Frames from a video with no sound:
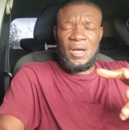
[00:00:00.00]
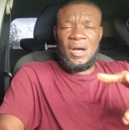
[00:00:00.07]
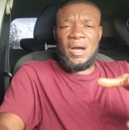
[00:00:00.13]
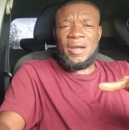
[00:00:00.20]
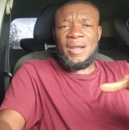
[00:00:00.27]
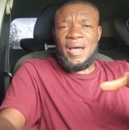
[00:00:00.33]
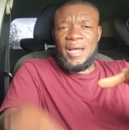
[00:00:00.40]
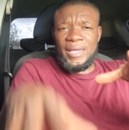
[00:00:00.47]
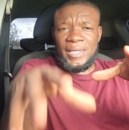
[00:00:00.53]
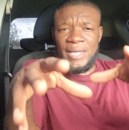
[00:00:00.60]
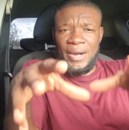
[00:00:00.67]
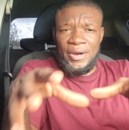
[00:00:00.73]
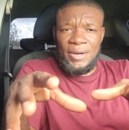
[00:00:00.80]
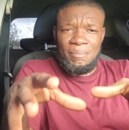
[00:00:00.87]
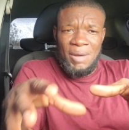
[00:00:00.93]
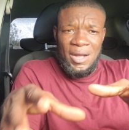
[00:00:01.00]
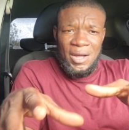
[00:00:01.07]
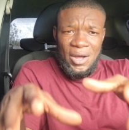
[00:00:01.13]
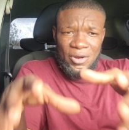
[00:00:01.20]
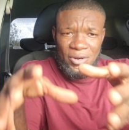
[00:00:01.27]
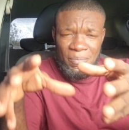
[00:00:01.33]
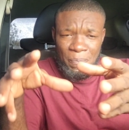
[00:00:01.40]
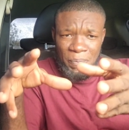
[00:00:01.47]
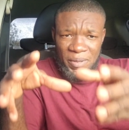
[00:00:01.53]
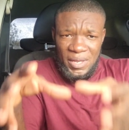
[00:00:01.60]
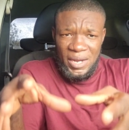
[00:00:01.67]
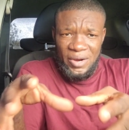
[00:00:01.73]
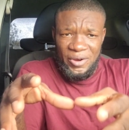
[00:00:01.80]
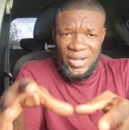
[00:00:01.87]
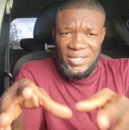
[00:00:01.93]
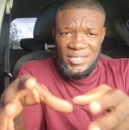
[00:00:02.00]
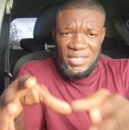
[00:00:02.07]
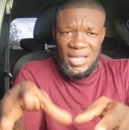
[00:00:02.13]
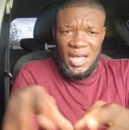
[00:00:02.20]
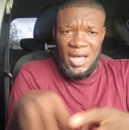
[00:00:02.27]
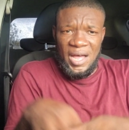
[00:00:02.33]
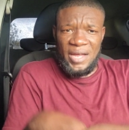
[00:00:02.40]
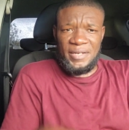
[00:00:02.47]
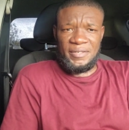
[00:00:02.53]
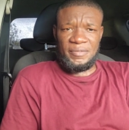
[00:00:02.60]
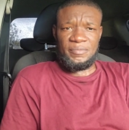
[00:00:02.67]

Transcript: and I carry it back on your parents' yard.